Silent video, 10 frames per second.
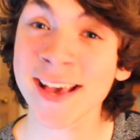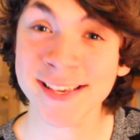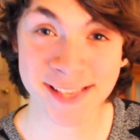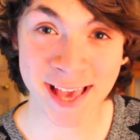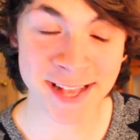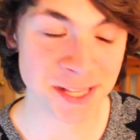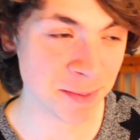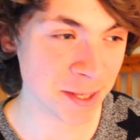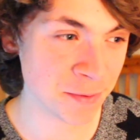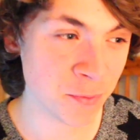that sad.
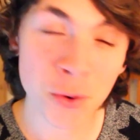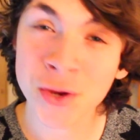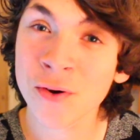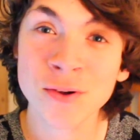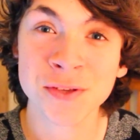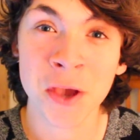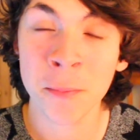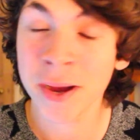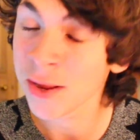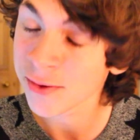I'm like a four year old
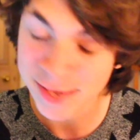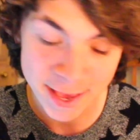girl, but I don't